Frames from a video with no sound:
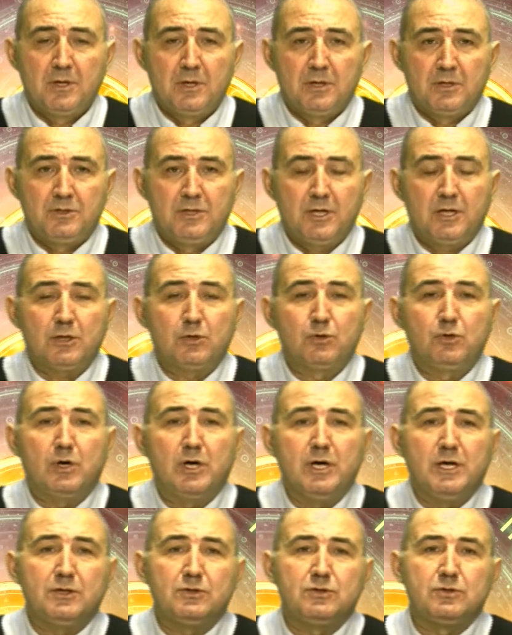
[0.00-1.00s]
they're
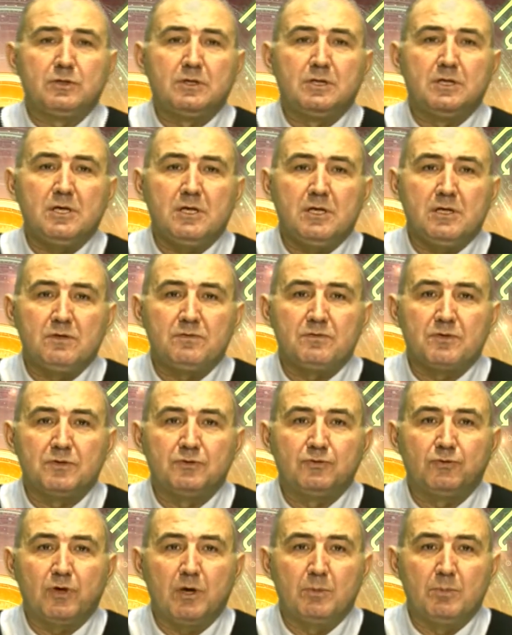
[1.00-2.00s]
going to leave
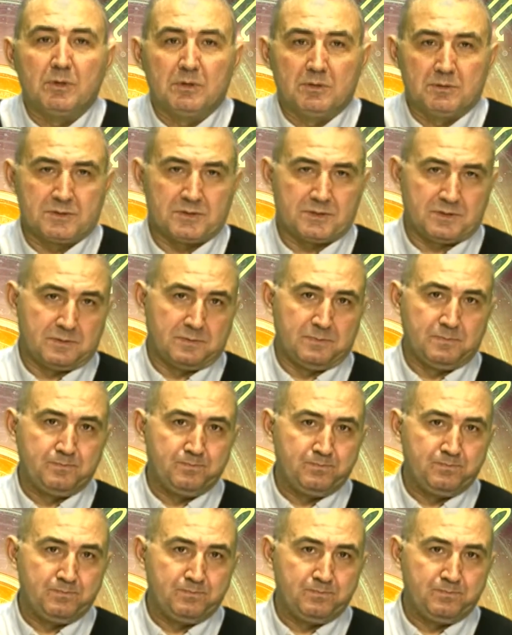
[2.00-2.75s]
troubles.